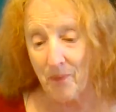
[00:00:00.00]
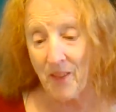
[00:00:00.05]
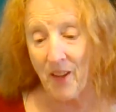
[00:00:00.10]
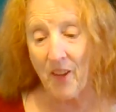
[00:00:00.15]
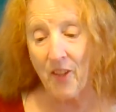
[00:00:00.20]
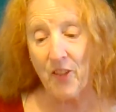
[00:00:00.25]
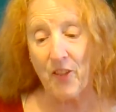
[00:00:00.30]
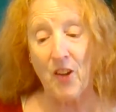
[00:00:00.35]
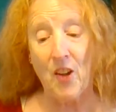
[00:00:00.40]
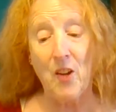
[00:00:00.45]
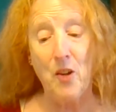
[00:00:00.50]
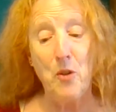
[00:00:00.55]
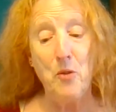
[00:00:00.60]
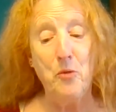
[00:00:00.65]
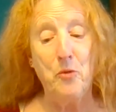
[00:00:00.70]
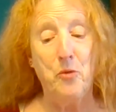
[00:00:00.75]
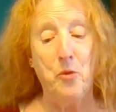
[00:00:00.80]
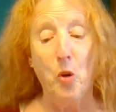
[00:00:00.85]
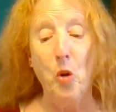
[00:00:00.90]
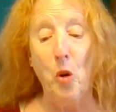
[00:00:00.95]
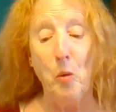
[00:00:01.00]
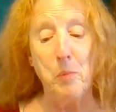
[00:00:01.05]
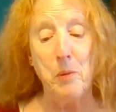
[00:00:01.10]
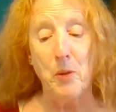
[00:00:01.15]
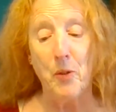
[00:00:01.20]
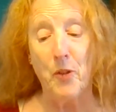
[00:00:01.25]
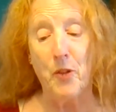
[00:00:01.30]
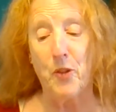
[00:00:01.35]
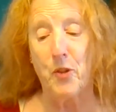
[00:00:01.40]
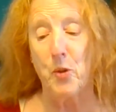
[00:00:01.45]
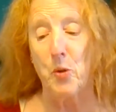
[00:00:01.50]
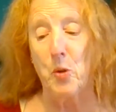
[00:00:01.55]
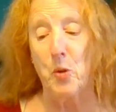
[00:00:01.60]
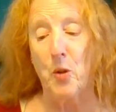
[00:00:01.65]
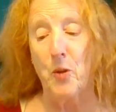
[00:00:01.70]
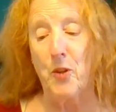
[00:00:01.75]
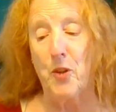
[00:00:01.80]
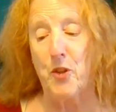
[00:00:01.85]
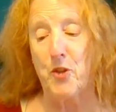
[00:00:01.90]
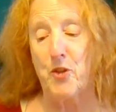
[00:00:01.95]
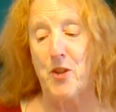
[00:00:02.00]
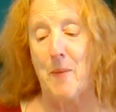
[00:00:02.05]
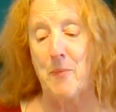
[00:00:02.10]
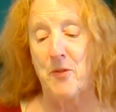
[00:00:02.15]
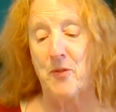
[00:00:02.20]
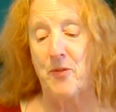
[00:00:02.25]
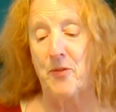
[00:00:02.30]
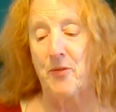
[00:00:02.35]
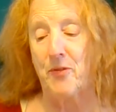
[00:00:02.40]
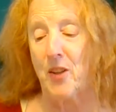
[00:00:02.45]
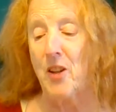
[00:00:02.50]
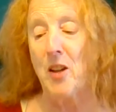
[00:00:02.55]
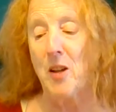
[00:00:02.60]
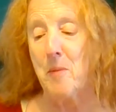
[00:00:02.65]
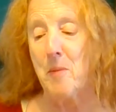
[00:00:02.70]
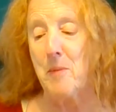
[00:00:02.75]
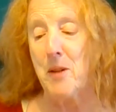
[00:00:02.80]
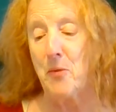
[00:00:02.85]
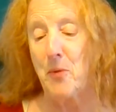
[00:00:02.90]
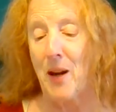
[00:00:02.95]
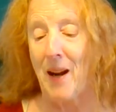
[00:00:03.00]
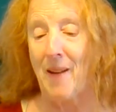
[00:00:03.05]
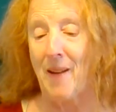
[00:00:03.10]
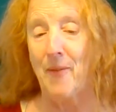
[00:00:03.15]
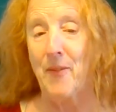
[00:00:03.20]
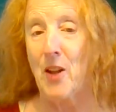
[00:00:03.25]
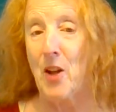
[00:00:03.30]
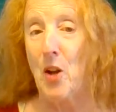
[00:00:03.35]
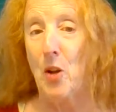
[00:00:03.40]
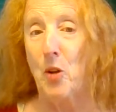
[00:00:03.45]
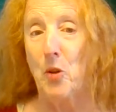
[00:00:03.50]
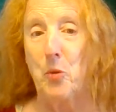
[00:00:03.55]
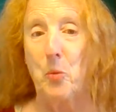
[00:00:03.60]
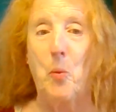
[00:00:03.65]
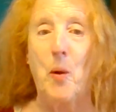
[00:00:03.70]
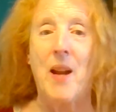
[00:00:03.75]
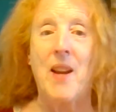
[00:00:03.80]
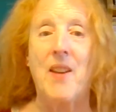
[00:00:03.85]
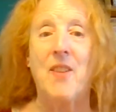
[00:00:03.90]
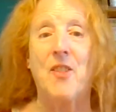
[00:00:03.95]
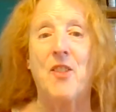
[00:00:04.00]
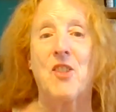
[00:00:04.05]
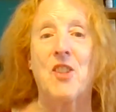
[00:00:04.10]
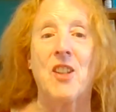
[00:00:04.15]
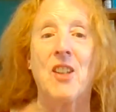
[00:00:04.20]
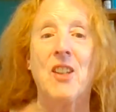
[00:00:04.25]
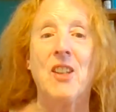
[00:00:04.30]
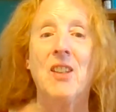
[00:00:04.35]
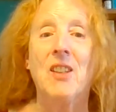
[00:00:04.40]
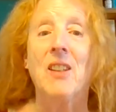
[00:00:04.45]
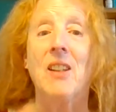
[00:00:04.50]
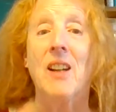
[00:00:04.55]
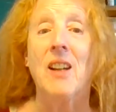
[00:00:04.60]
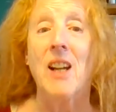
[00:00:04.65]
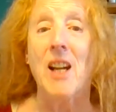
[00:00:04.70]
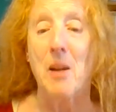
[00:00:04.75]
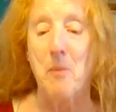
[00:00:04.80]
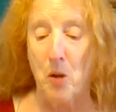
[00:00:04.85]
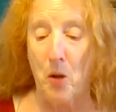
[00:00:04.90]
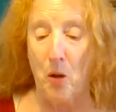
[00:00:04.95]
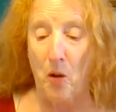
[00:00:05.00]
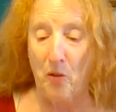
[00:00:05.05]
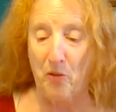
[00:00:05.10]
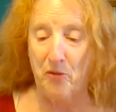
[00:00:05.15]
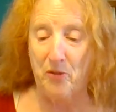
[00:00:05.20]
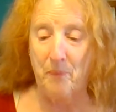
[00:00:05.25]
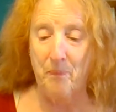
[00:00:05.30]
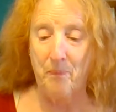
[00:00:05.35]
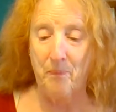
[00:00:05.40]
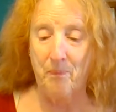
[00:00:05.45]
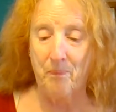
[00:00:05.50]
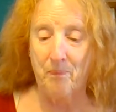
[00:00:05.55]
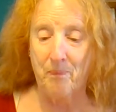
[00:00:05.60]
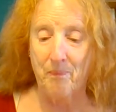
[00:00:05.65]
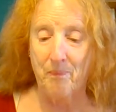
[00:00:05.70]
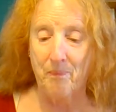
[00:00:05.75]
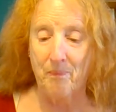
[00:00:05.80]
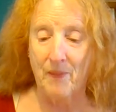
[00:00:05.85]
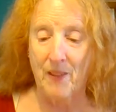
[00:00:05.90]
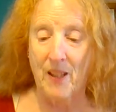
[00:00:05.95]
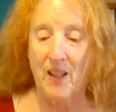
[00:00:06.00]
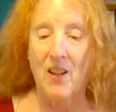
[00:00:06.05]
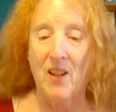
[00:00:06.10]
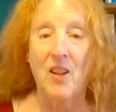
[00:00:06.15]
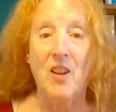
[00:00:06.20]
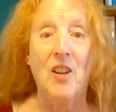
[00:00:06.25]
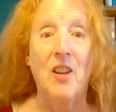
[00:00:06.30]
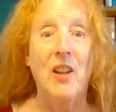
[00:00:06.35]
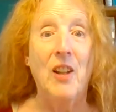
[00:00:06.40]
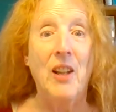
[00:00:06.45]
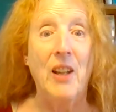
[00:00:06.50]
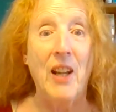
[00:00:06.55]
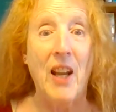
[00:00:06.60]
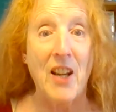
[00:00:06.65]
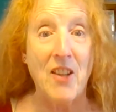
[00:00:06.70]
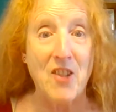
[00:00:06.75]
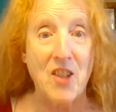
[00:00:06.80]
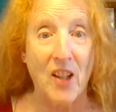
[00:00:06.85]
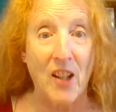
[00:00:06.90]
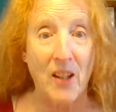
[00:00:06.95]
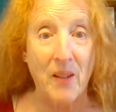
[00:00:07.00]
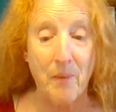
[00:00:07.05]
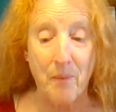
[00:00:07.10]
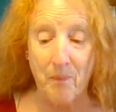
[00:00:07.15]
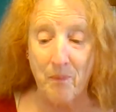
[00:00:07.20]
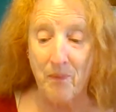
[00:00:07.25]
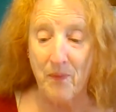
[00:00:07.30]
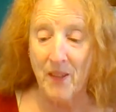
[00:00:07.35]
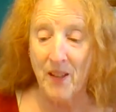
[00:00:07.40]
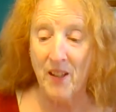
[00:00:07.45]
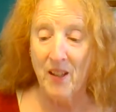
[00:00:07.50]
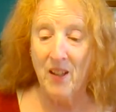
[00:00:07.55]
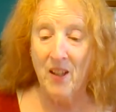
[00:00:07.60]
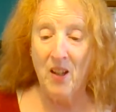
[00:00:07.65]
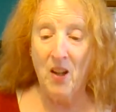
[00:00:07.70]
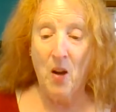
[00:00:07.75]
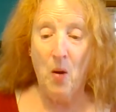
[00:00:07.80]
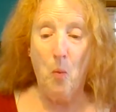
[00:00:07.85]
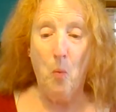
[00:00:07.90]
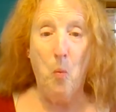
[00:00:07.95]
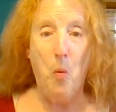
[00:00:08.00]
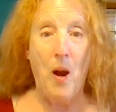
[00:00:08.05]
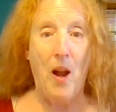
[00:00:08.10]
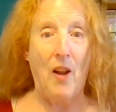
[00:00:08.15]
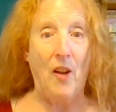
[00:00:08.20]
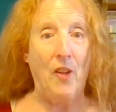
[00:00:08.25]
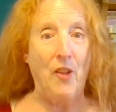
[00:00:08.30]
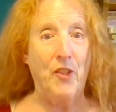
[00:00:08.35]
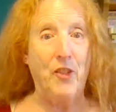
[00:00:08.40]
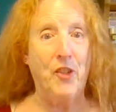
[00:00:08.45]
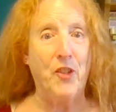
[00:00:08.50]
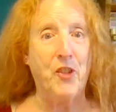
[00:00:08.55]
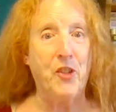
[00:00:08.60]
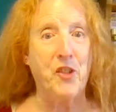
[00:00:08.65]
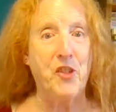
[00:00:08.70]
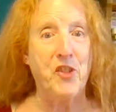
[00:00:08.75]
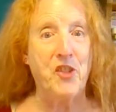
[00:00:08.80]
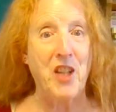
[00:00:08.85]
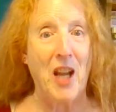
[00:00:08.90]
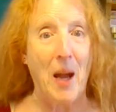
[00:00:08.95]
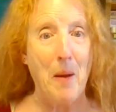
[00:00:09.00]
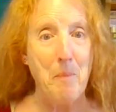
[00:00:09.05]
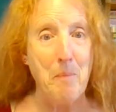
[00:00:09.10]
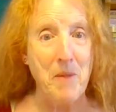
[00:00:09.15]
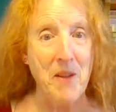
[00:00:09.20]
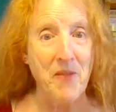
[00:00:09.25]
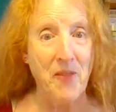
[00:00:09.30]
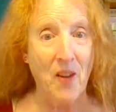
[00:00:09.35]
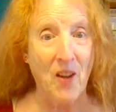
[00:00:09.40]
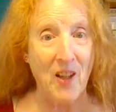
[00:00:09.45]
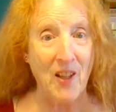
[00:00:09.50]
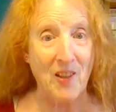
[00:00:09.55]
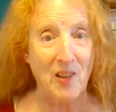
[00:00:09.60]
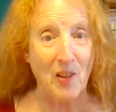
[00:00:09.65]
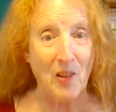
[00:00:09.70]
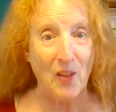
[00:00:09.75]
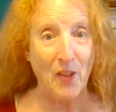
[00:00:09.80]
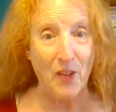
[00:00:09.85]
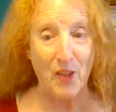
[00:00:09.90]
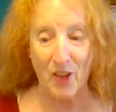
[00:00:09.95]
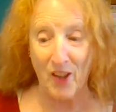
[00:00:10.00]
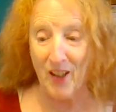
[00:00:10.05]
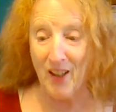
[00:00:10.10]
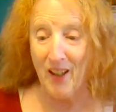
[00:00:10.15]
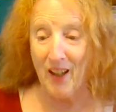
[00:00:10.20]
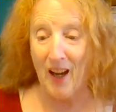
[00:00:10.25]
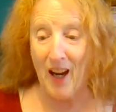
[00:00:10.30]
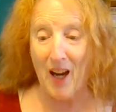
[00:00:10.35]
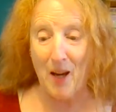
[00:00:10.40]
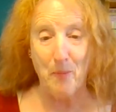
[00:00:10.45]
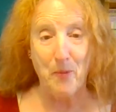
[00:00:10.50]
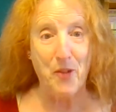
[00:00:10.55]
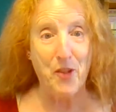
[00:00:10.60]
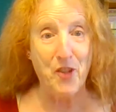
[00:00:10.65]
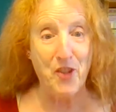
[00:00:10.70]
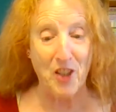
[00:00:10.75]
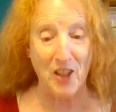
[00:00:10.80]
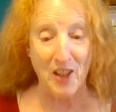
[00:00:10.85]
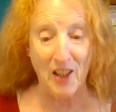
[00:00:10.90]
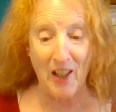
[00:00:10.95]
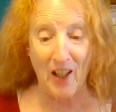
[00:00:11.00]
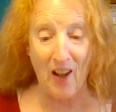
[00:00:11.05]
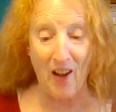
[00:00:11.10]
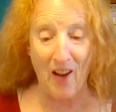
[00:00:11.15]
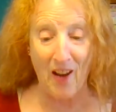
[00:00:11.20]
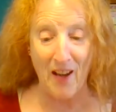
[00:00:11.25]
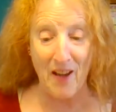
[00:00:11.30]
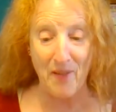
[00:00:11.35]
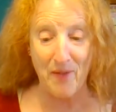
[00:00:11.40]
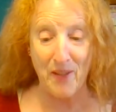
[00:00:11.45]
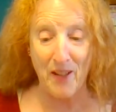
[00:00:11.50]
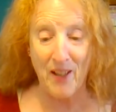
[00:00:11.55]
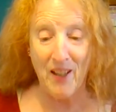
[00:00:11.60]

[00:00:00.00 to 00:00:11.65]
So, vorpal sword strapped firmly round the old waist, I am off. Later. Well, stat me vitals, I am still alive,